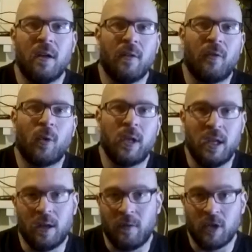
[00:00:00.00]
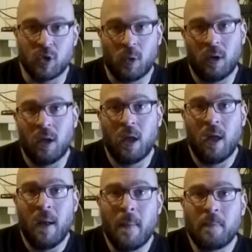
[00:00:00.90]
for the individual.
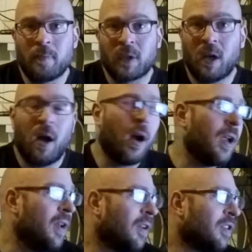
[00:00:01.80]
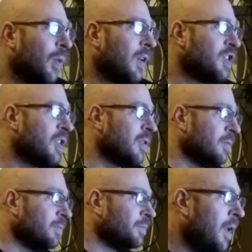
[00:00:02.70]
All right, next
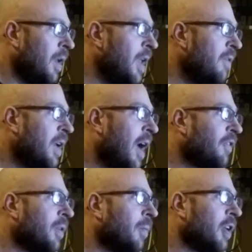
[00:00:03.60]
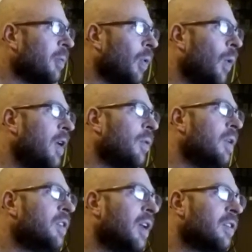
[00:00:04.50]
question. Even after multiple weight
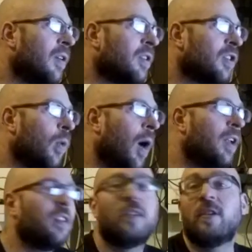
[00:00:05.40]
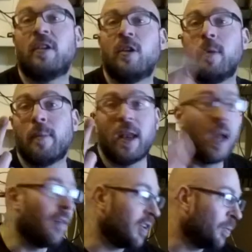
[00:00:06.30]
resets on squats, this is assuming my
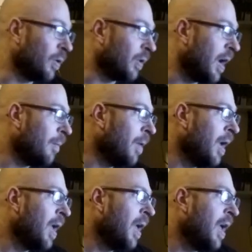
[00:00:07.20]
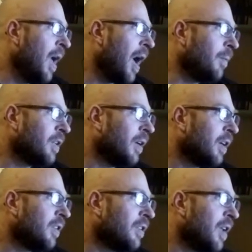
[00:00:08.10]
novice program, I'm stuck
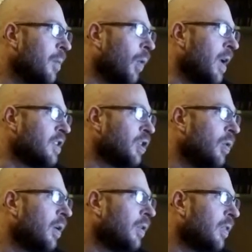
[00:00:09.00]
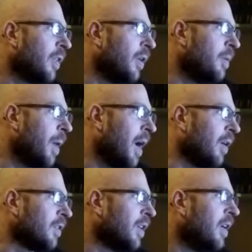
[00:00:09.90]
at the same weight, 230
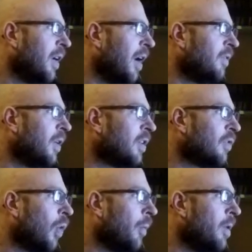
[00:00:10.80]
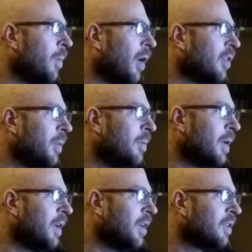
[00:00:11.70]
pounds. I've noticed form and bar speed
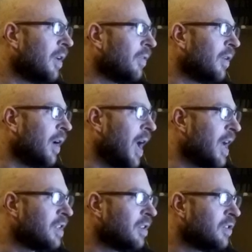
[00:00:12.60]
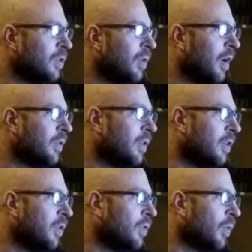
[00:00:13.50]
begin to suffer at 200 to
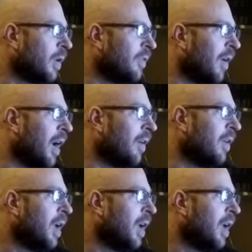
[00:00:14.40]
225.